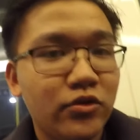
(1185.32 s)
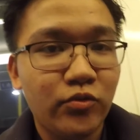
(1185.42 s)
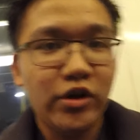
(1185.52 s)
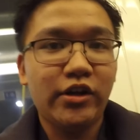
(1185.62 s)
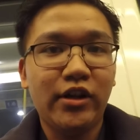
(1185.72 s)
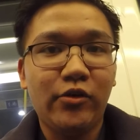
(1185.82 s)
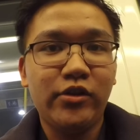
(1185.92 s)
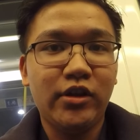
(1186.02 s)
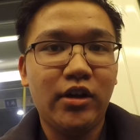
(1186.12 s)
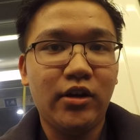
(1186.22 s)
We are now
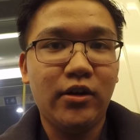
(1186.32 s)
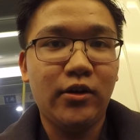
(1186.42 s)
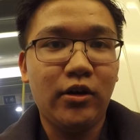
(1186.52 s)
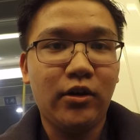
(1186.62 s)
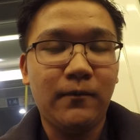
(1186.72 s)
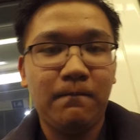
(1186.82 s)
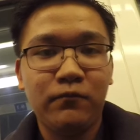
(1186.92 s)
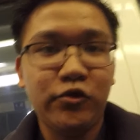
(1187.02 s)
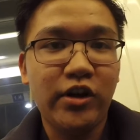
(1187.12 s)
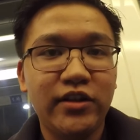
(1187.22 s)
in the
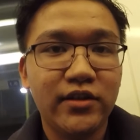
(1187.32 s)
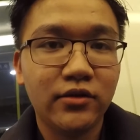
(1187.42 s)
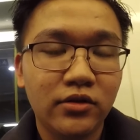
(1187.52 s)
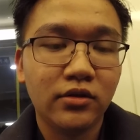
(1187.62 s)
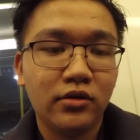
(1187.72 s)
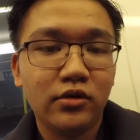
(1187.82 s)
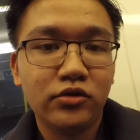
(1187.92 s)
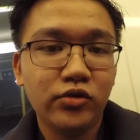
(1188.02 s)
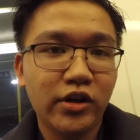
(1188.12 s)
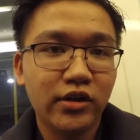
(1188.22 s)

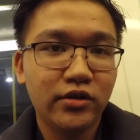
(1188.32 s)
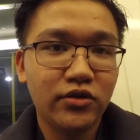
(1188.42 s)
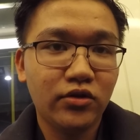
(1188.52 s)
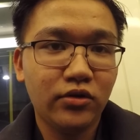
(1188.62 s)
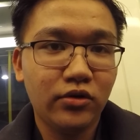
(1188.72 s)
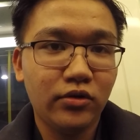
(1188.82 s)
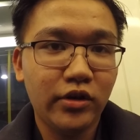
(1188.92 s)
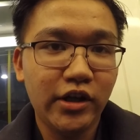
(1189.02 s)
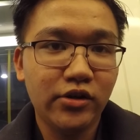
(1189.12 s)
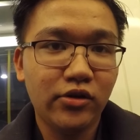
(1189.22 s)
train, so
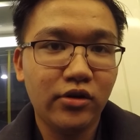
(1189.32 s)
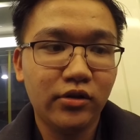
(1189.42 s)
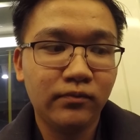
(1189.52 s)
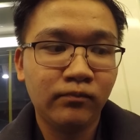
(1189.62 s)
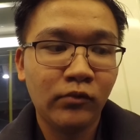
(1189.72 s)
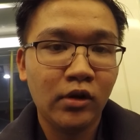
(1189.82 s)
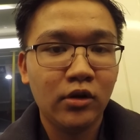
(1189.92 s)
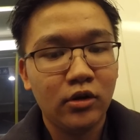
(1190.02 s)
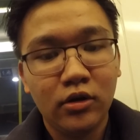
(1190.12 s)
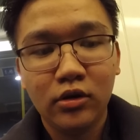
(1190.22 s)
later on
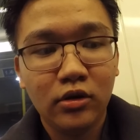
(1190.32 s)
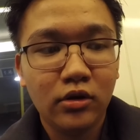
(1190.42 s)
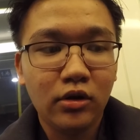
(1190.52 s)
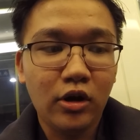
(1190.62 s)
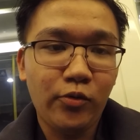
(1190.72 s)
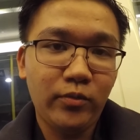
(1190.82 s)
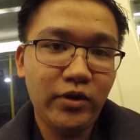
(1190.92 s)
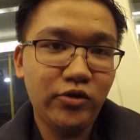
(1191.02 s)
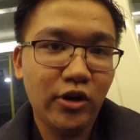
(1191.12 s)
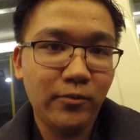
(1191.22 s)
I will
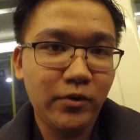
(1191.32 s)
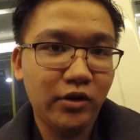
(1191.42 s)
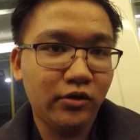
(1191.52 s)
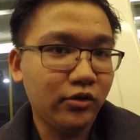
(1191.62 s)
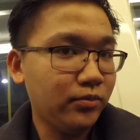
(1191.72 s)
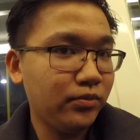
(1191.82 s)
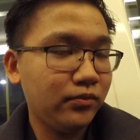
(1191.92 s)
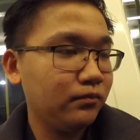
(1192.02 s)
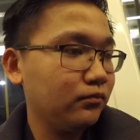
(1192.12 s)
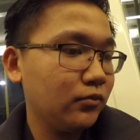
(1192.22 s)
be dropping on the
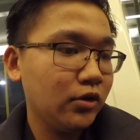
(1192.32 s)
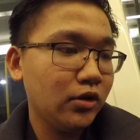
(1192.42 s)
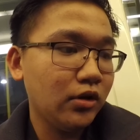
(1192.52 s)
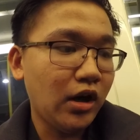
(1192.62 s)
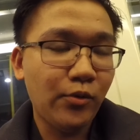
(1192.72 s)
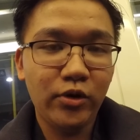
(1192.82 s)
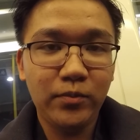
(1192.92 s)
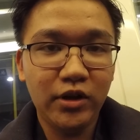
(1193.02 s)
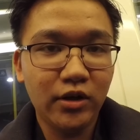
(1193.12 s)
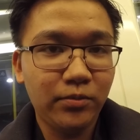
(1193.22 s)
I will
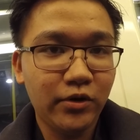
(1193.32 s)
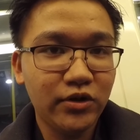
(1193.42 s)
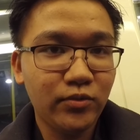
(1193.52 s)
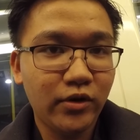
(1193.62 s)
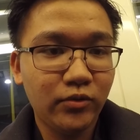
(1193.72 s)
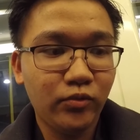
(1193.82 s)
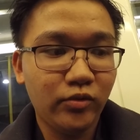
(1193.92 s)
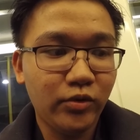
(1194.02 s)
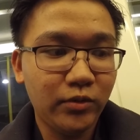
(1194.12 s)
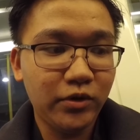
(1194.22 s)
be the first one who
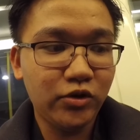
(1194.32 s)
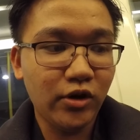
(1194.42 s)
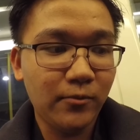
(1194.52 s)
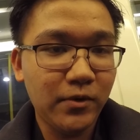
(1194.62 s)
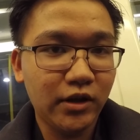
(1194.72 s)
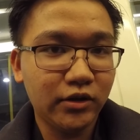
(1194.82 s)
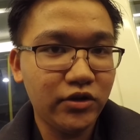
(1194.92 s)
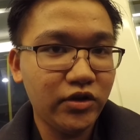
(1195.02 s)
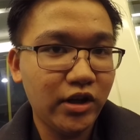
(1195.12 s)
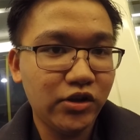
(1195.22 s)
will be dropping in the
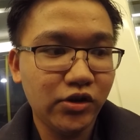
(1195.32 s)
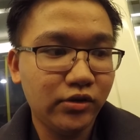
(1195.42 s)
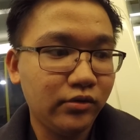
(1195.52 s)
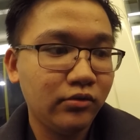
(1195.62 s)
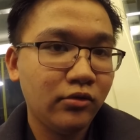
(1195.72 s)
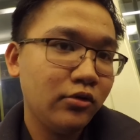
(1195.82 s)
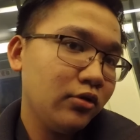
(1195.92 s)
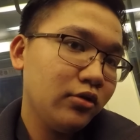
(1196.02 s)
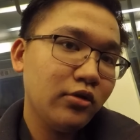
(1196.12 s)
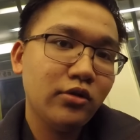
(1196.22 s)
station,
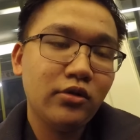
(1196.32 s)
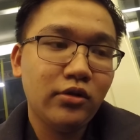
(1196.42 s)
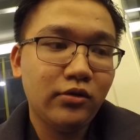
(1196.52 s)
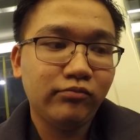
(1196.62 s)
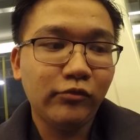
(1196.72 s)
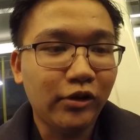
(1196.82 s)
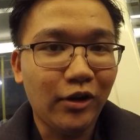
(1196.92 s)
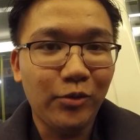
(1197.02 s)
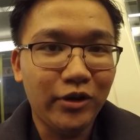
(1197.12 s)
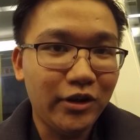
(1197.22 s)
and
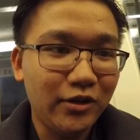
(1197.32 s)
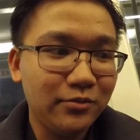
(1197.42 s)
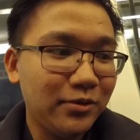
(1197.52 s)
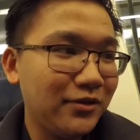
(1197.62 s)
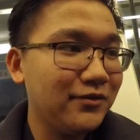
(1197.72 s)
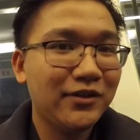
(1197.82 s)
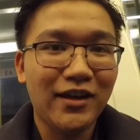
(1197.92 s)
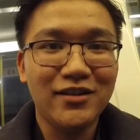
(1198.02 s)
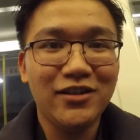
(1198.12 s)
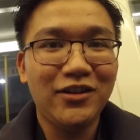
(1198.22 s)
I will leave
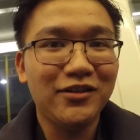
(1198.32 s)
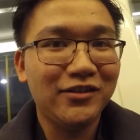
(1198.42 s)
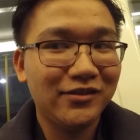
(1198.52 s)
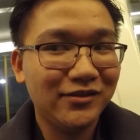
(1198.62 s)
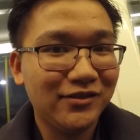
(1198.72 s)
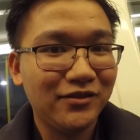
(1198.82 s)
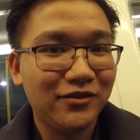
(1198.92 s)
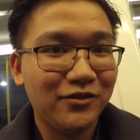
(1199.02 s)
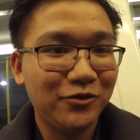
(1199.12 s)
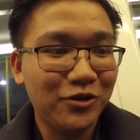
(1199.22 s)
Kezzy here
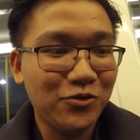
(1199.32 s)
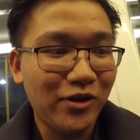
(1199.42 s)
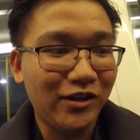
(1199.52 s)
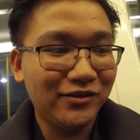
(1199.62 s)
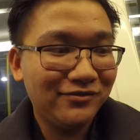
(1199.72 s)
on the train.